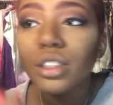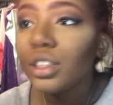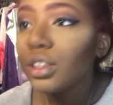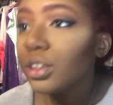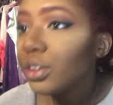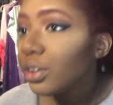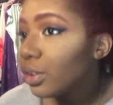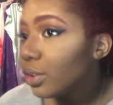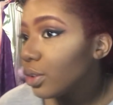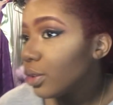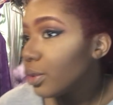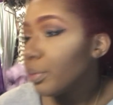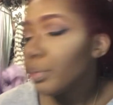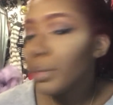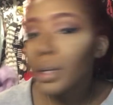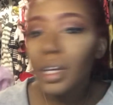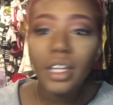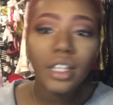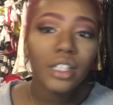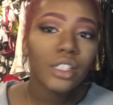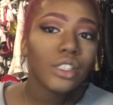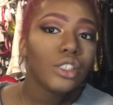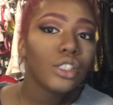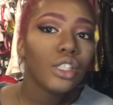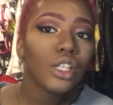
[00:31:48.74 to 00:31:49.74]
Two
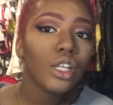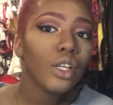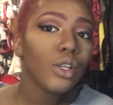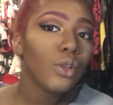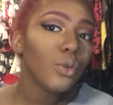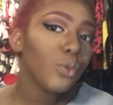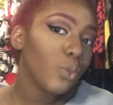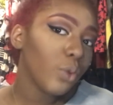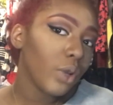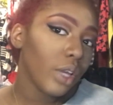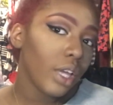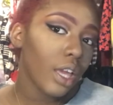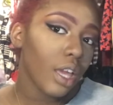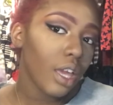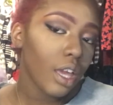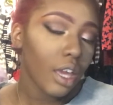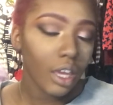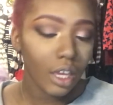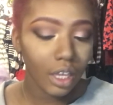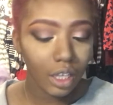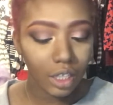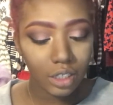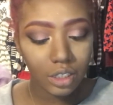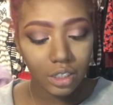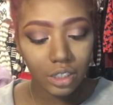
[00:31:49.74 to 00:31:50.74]
matching
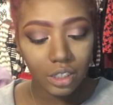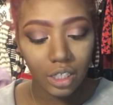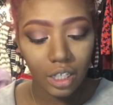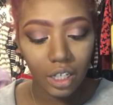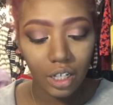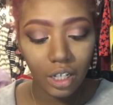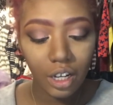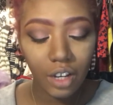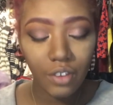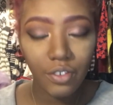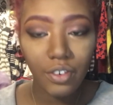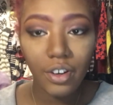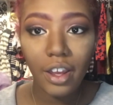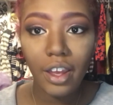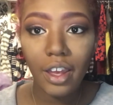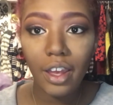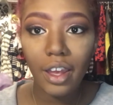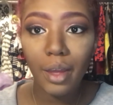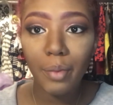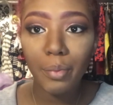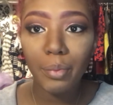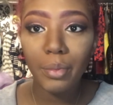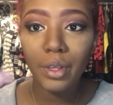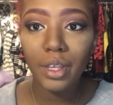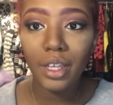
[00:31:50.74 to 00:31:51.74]
wings. That never
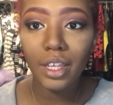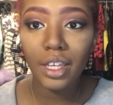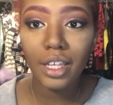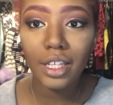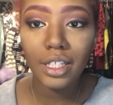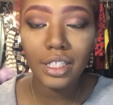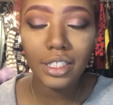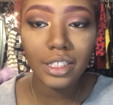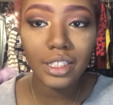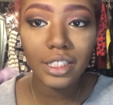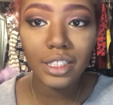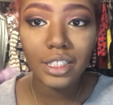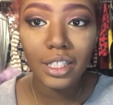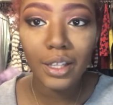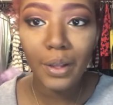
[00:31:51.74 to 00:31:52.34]
happens.